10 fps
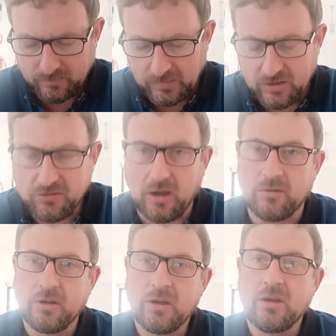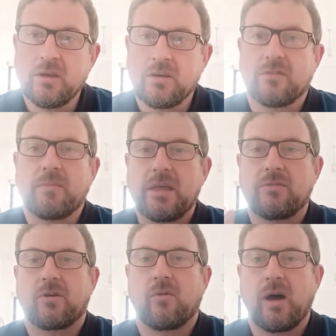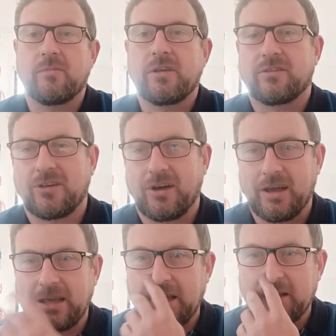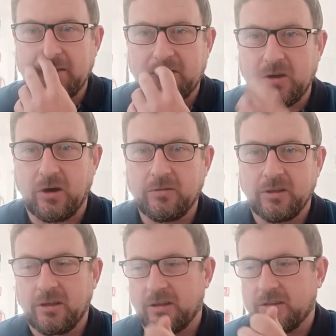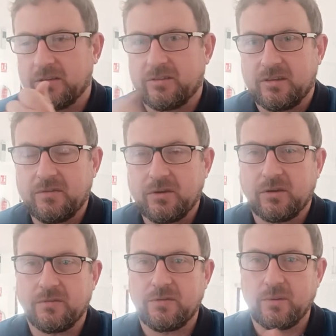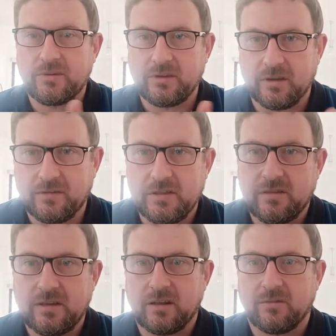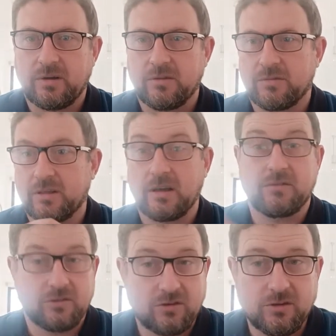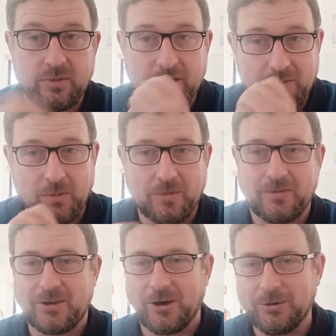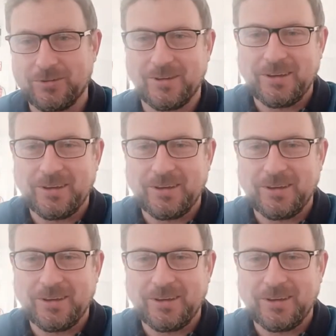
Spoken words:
So you've met the requirements, i.e. you've got your certificate of conformity, your ficha técnica ready, so you have to excuse me, I've got a bit of a cold,